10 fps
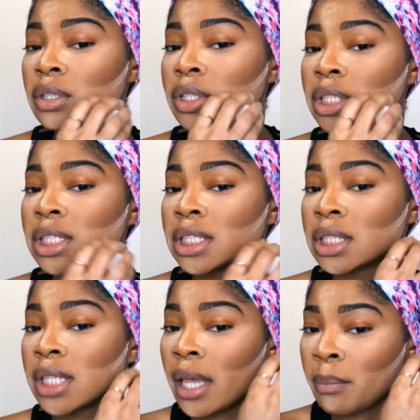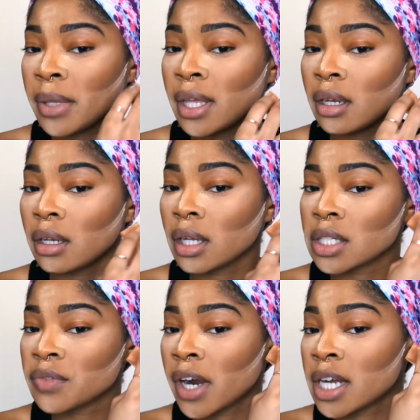shape it
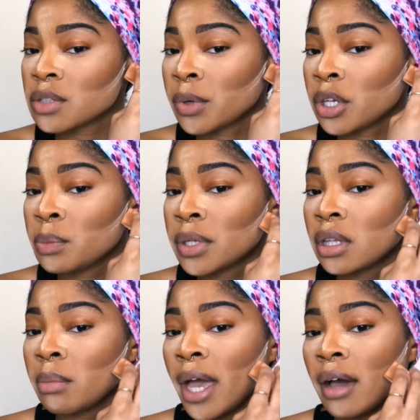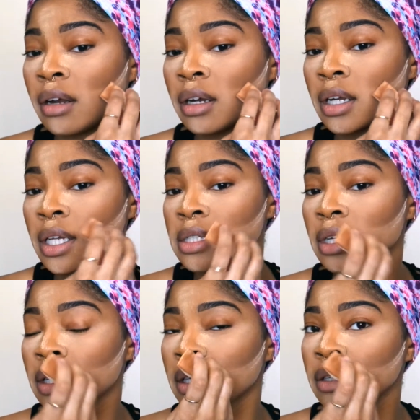as far as where you put the powder is
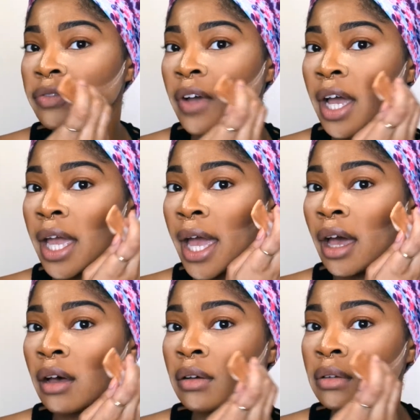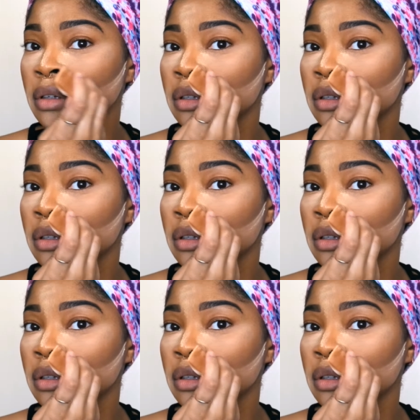going to define how